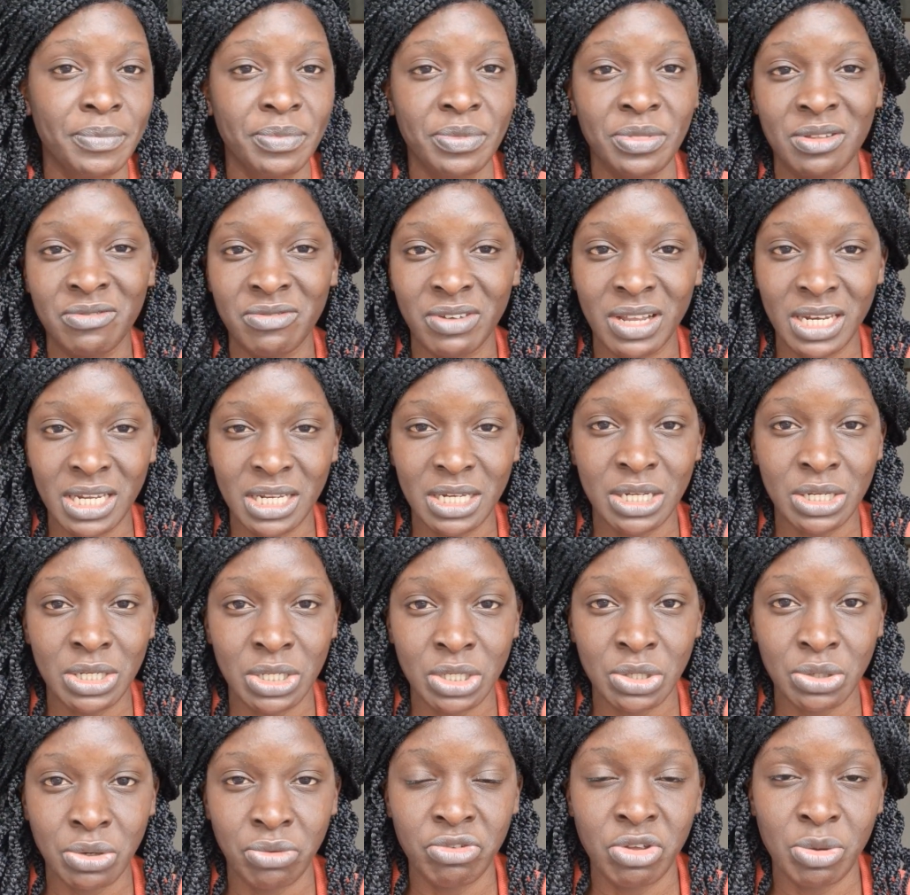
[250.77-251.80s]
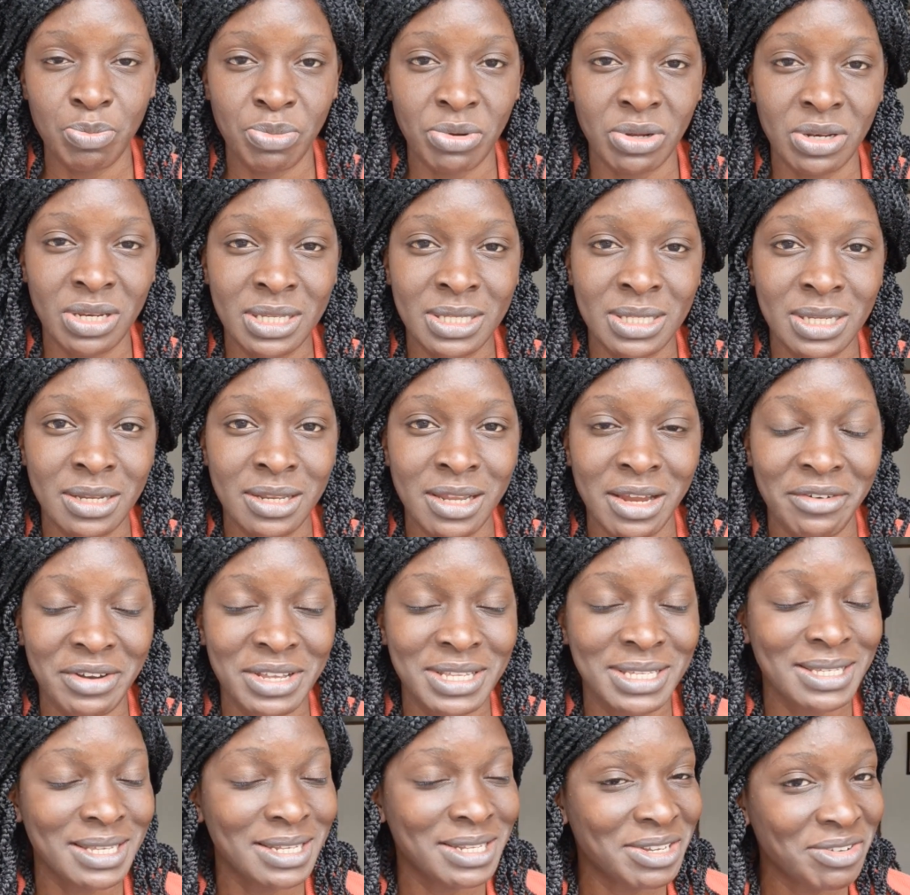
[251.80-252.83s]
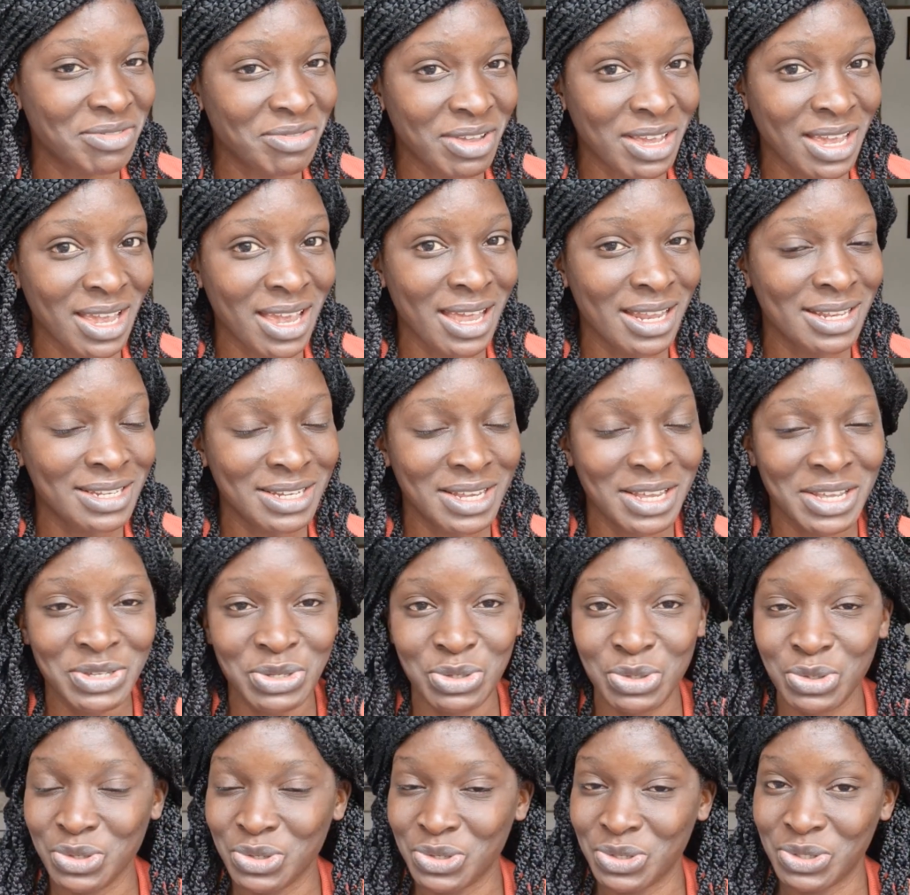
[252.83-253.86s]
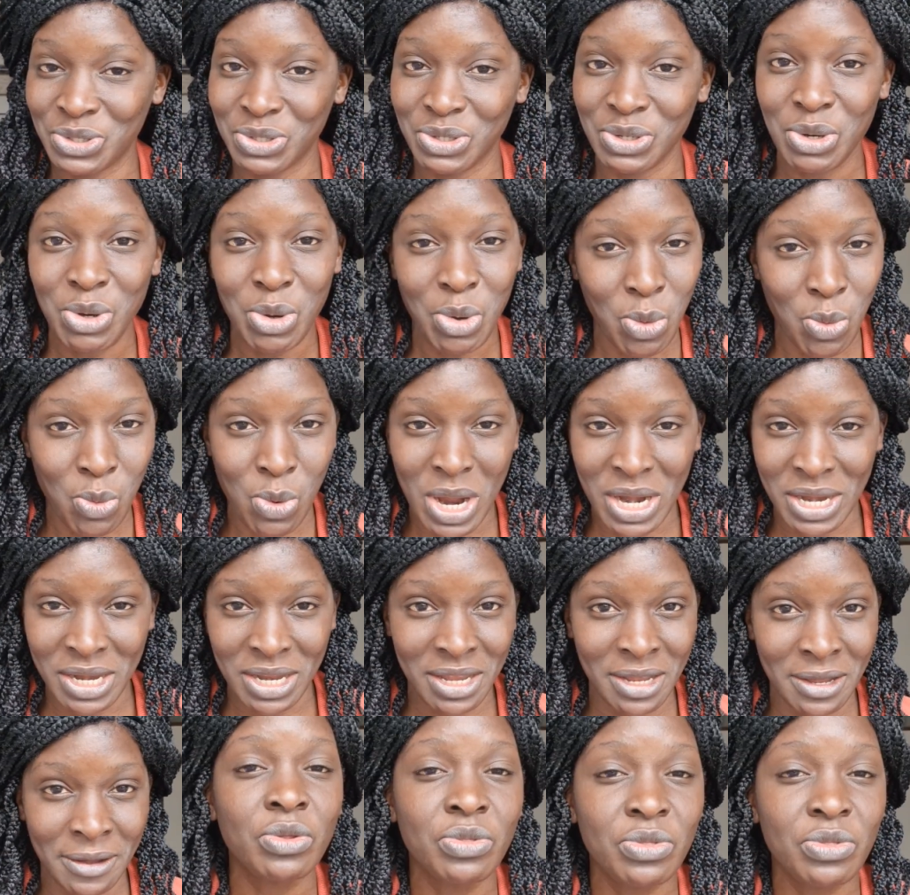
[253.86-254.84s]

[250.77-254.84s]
the validity of your police clearance certificate is just 1 year.